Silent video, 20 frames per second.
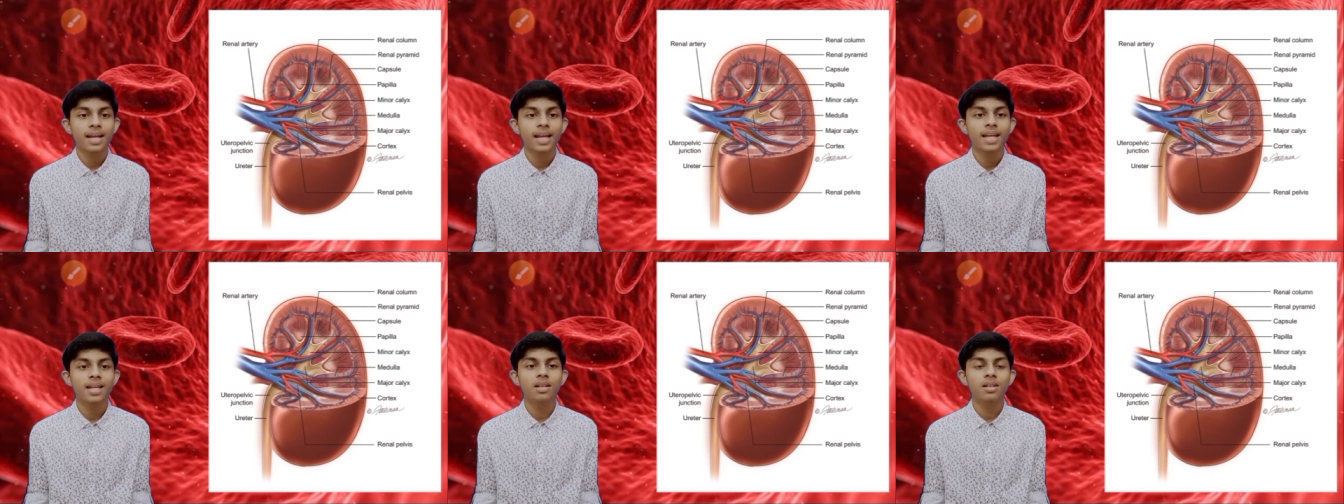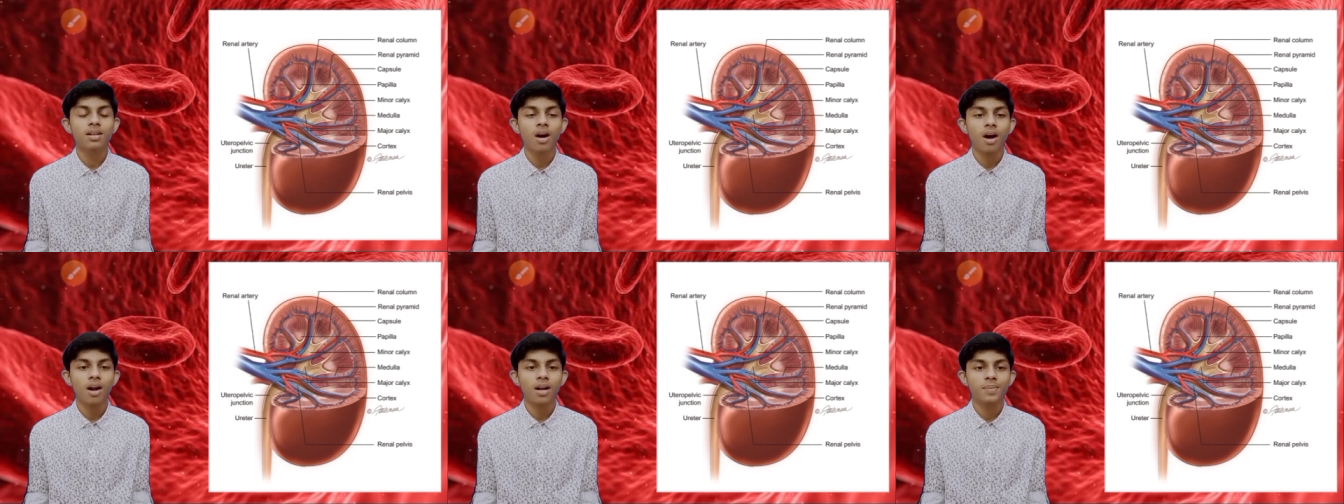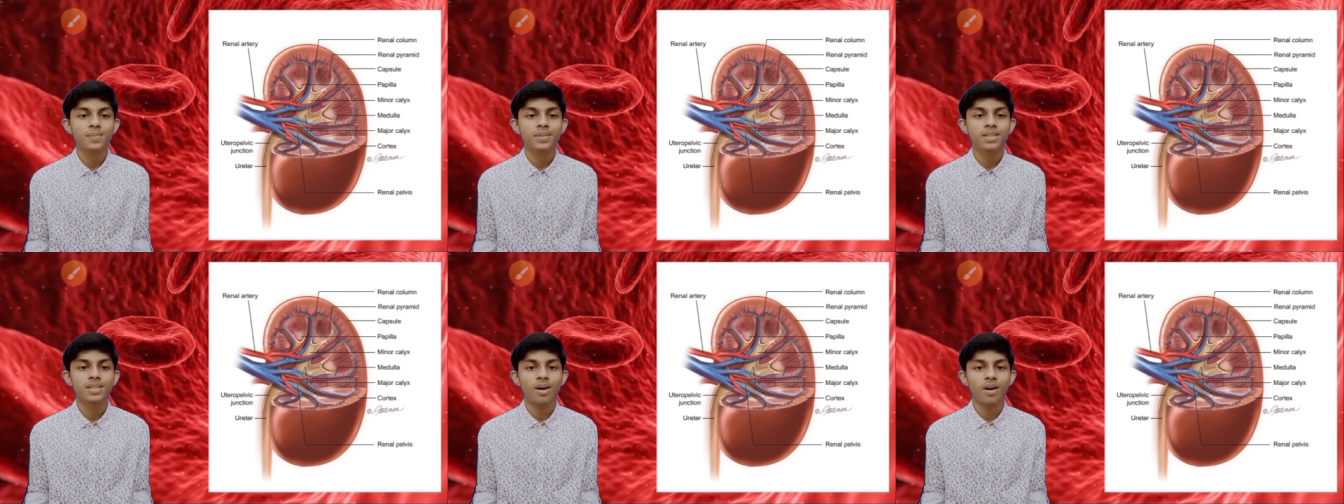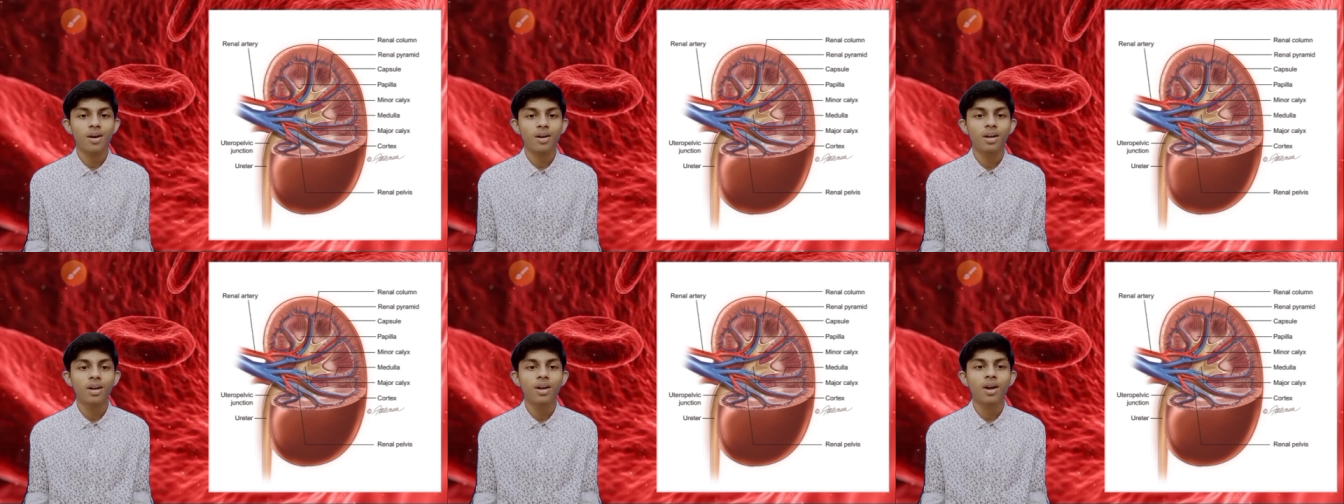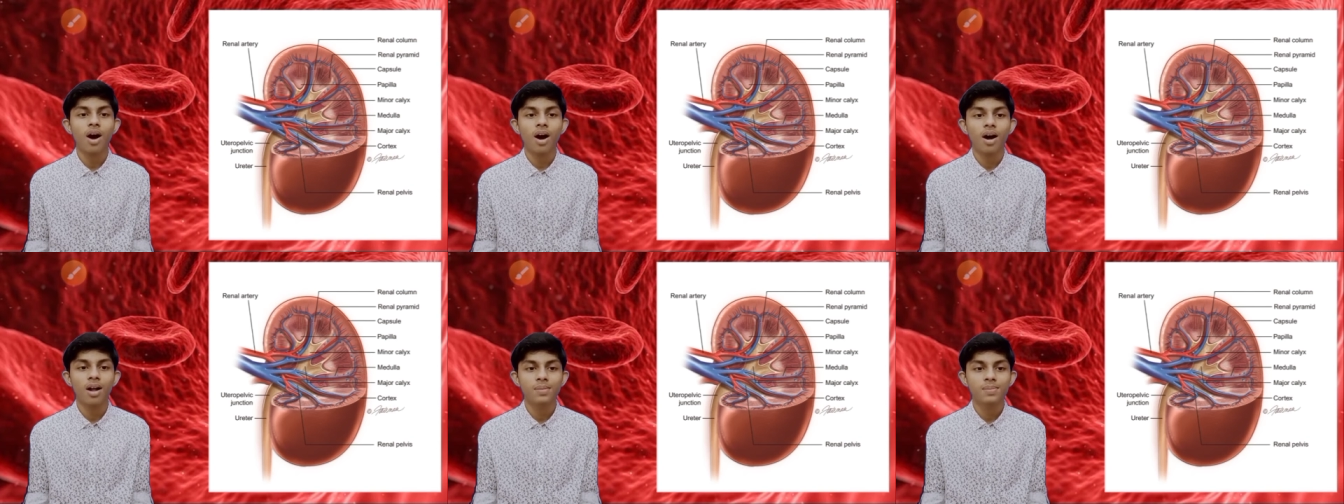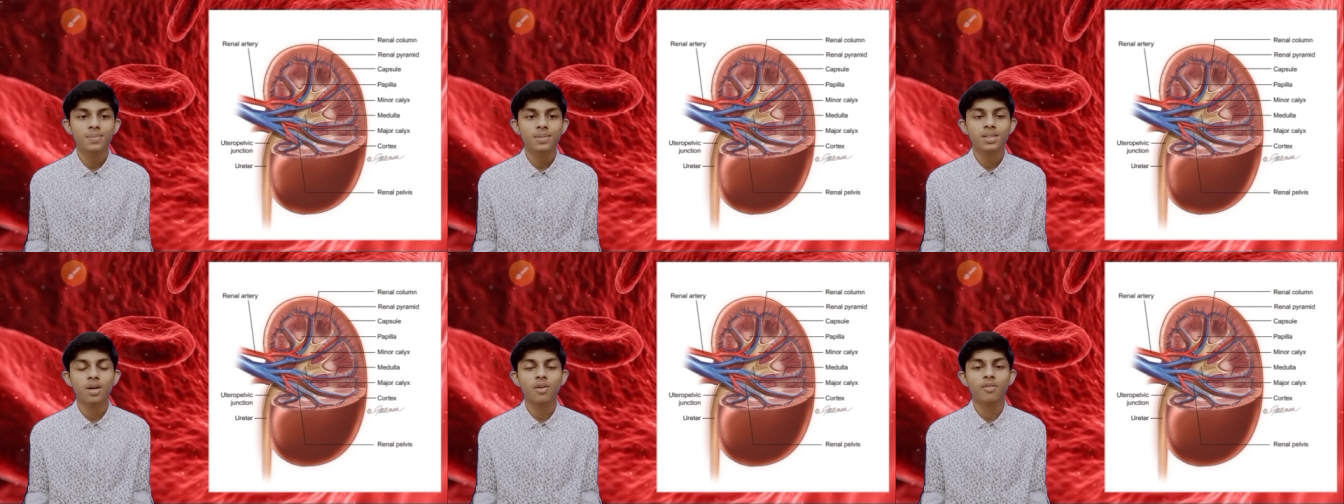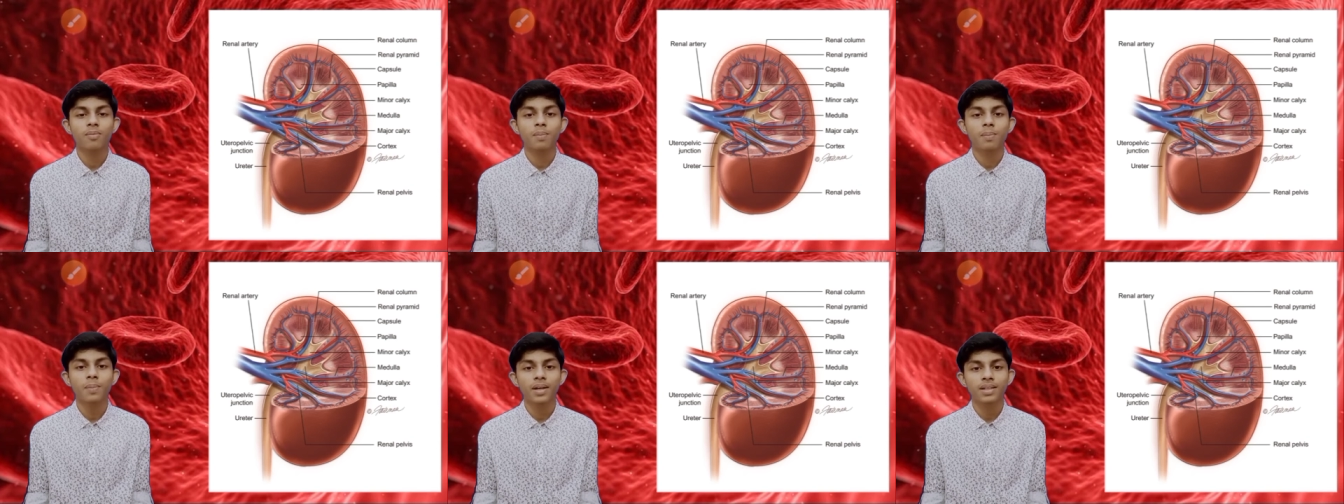renal columns called columns
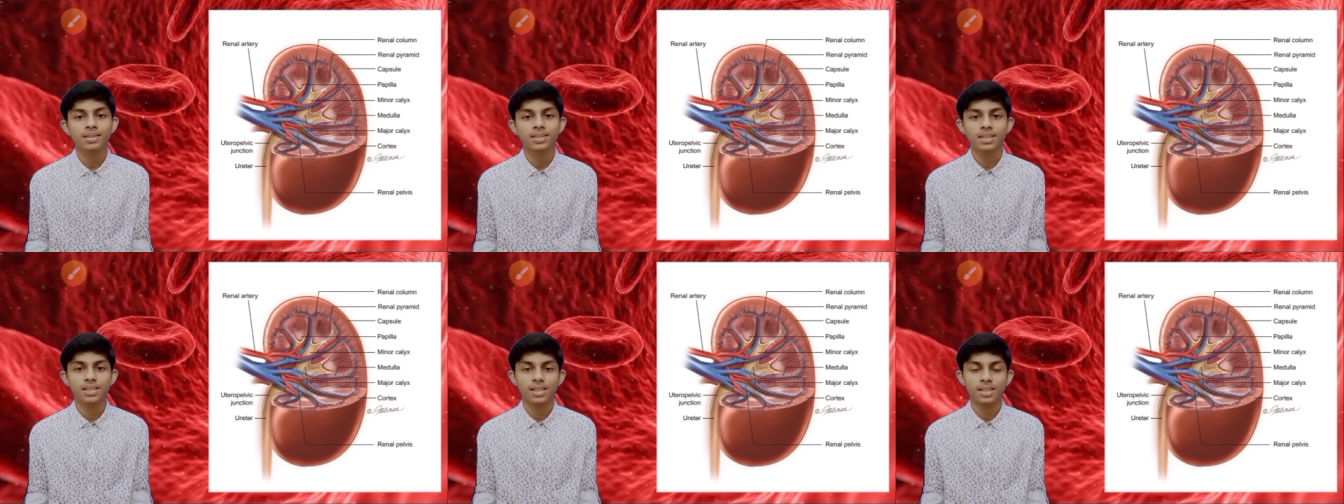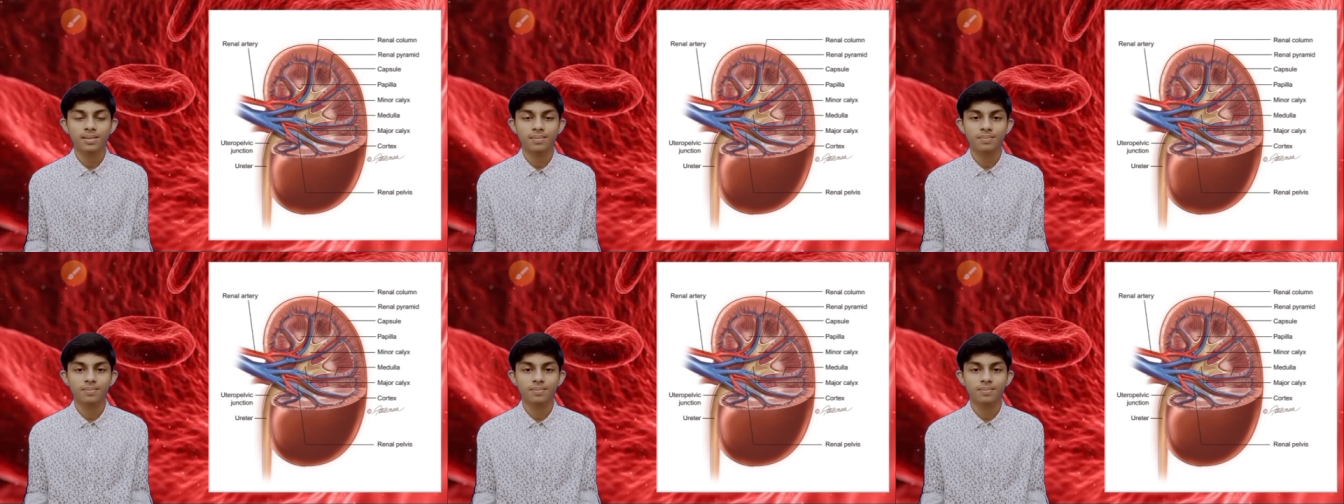of Bertini.